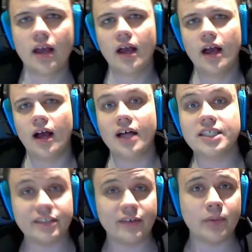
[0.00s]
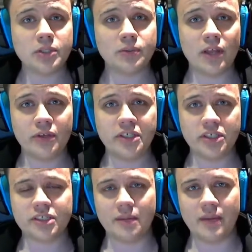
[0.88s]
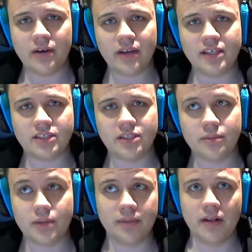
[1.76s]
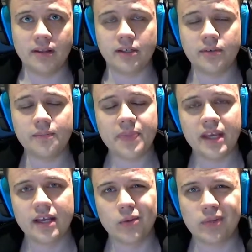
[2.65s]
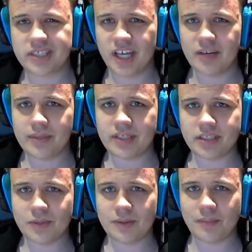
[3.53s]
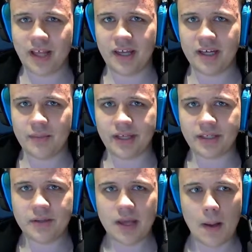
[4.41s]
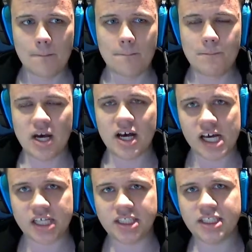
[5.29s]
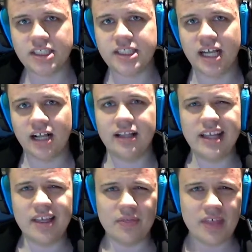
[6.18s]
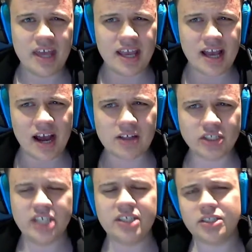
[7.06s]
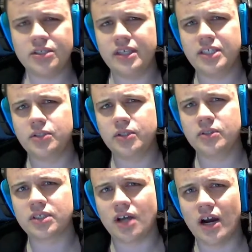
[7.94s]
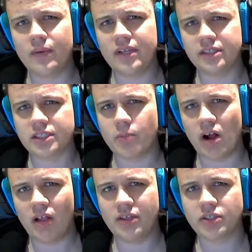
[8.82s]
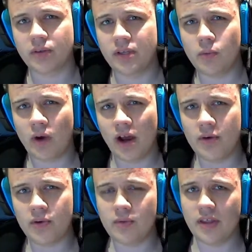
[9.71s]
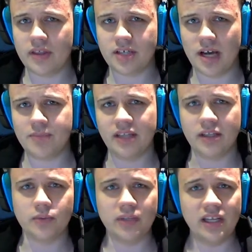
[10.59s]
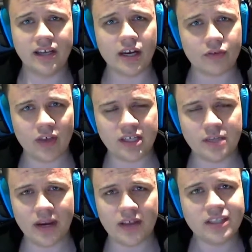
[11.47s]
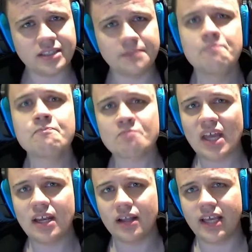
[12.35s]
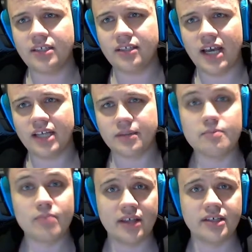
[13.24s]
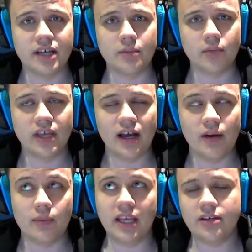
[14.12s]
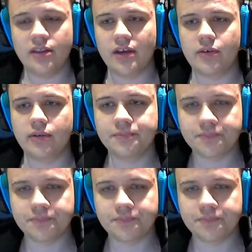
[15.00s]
7.23 just came out, as you probably all know, which kind of messes with my planning a bit, but still, the changes to these runes are really small. There's only one rune on the top 10 that really got affected by this, and I'll get to that by the time we get to that rune.